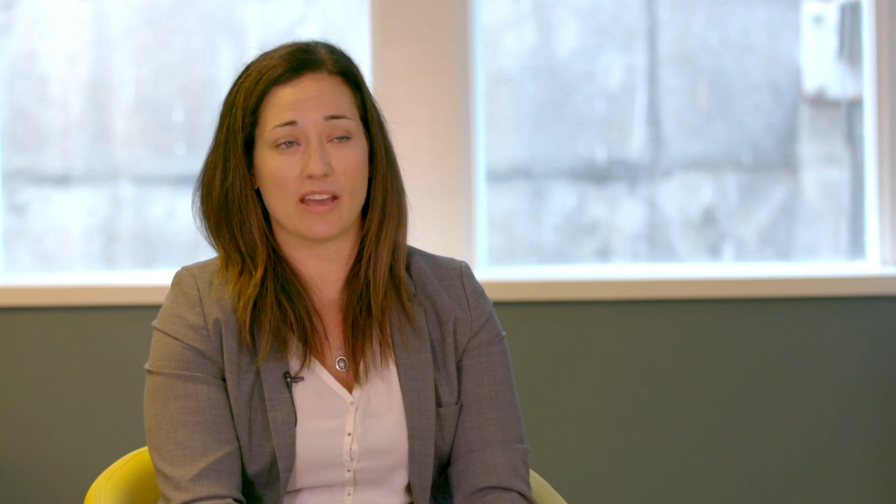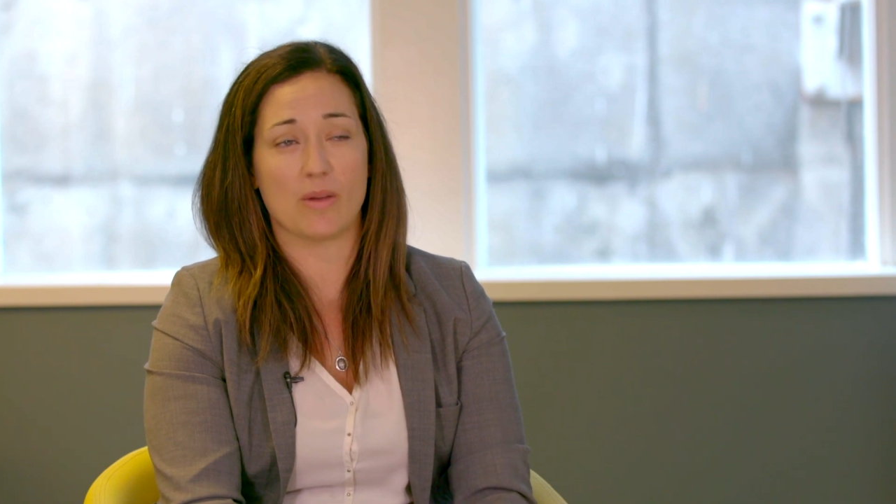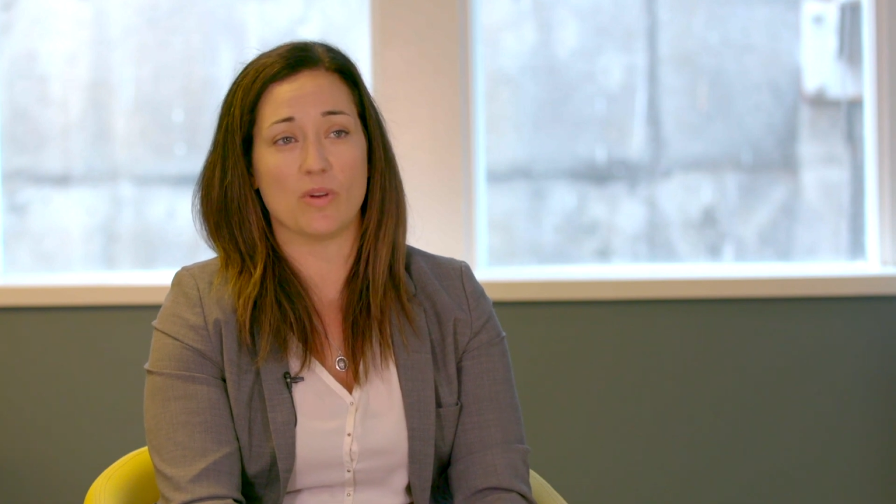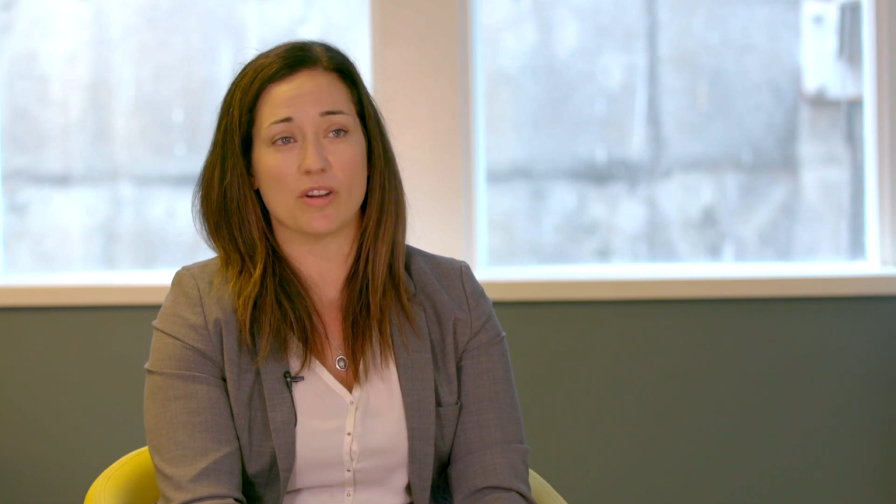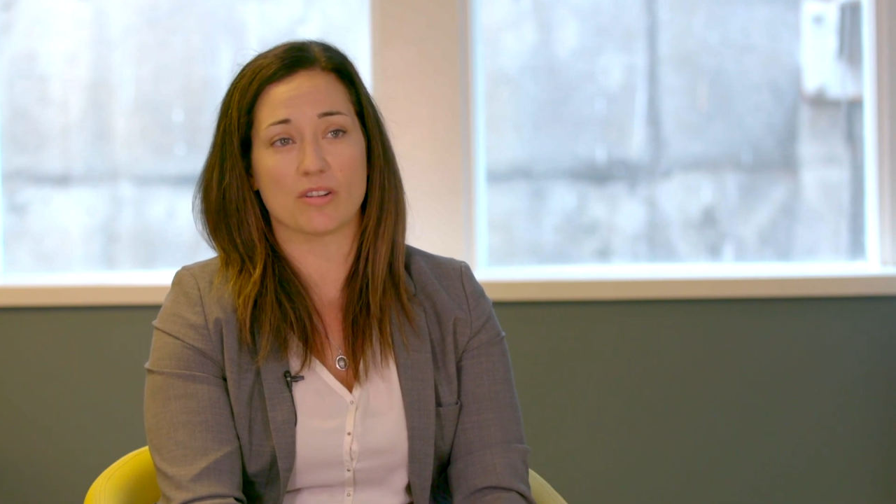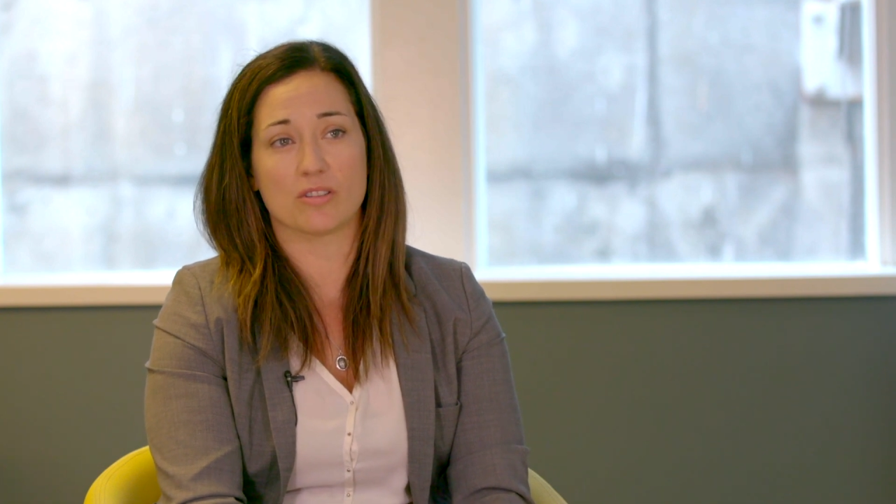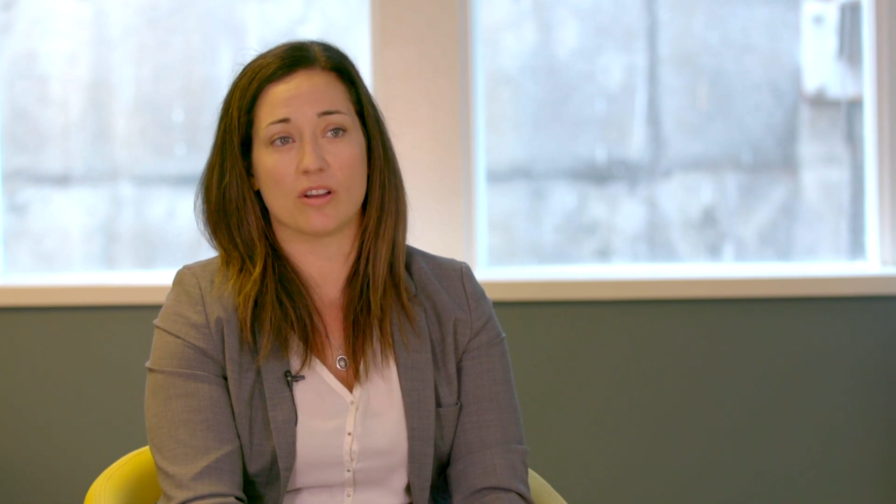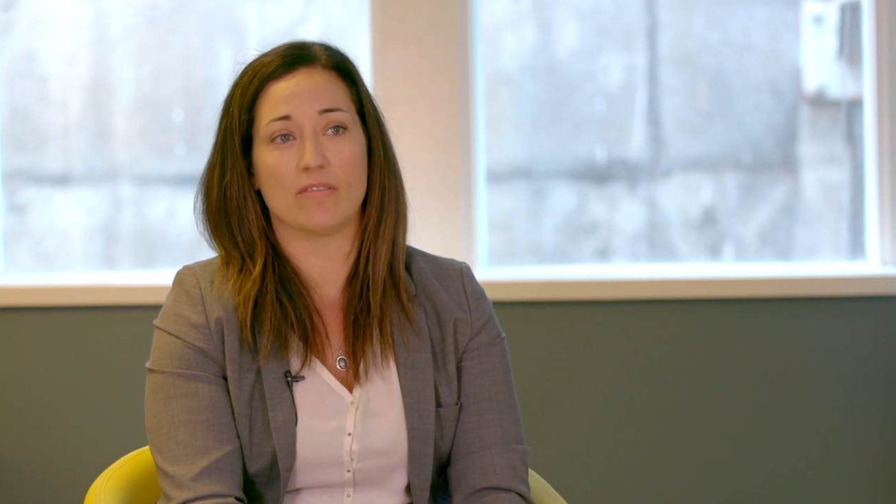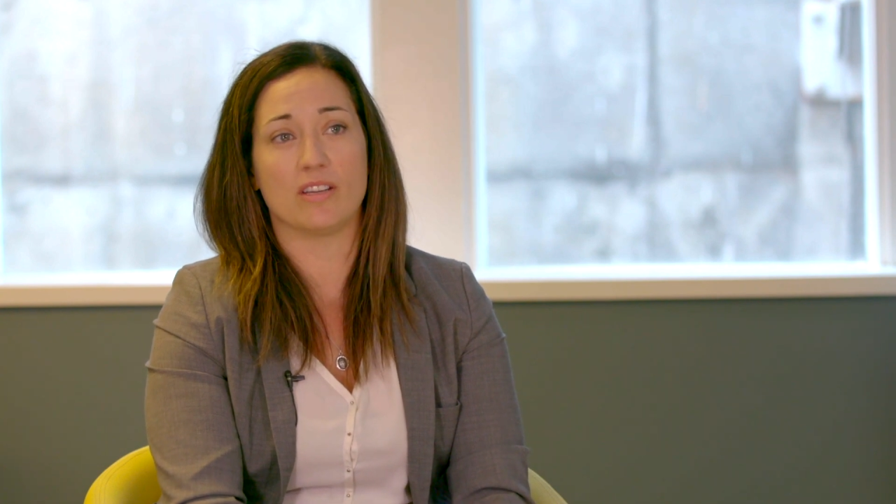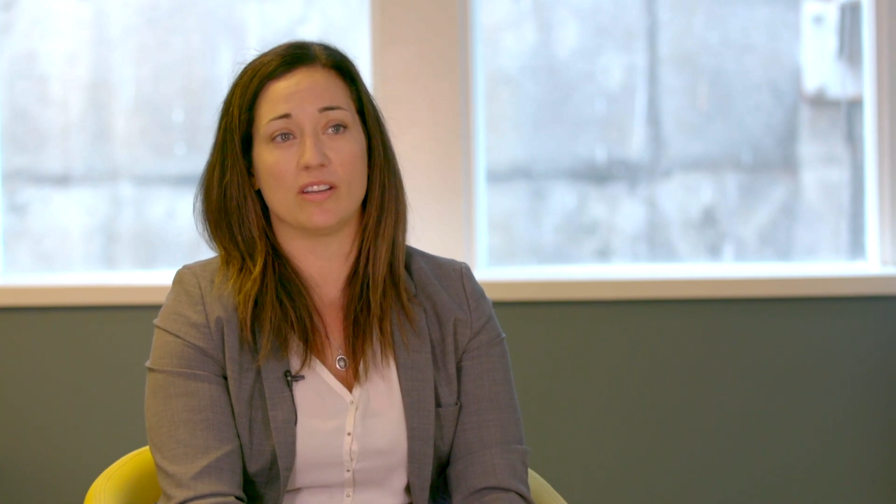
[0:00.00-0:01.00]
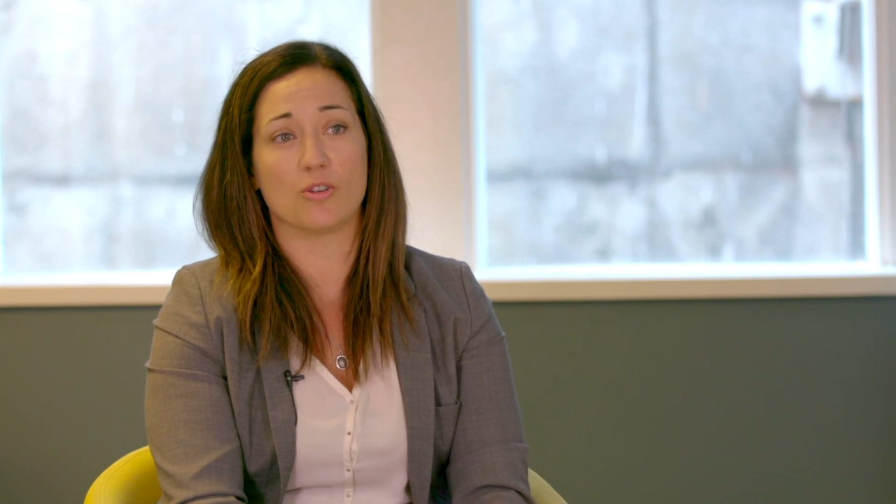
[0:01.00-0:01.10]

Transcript: and we are solving